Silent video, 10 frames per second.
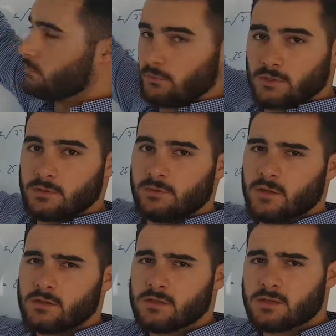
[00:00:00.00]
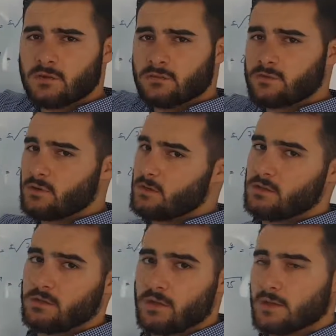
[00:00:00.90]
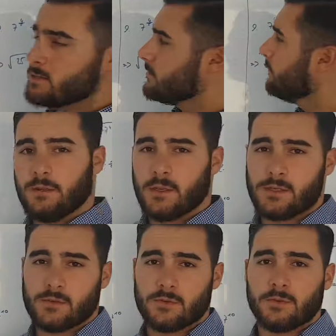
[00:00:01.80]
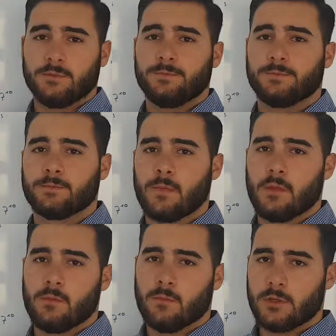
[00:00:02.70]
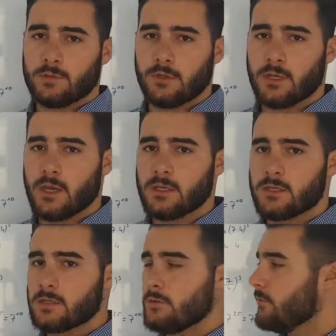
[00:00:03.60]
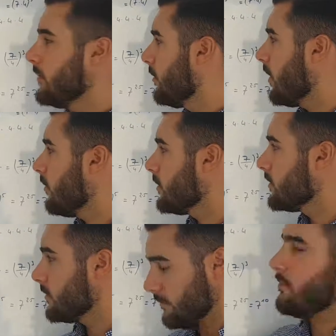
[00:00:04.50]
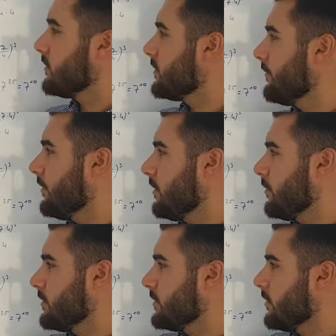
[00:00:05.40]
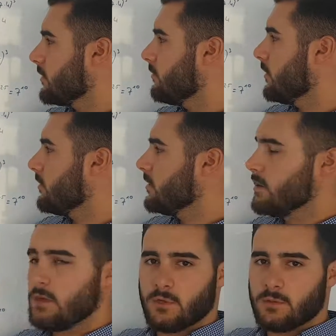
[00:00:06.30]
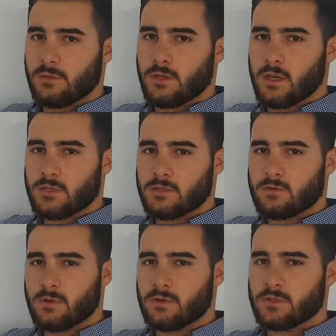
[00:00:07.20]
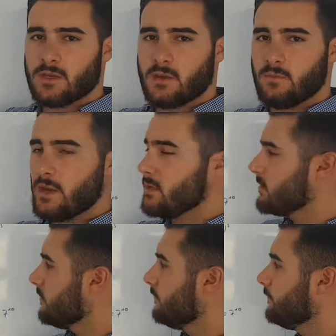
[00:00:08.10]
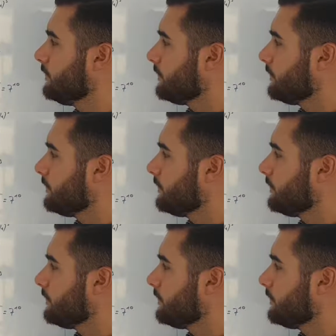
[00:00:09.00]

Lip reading: won't multiply the 7 to anything else. Next rule, multiplications of powers. First of all, I want to talk about multiplications with the same base.